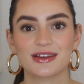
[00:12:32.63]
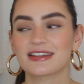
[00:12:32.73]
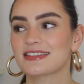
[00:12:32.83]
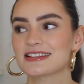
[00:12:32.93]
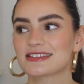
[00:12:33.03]
I
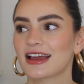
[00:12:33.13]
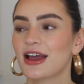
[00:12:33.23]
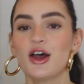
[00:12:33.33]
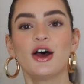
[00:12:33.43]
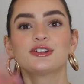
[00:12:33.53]
think that's like
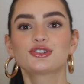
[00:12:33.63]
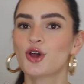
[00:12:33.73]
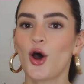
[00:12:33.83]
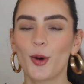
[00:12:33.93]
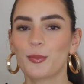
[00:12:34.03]

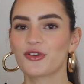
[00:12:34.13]
top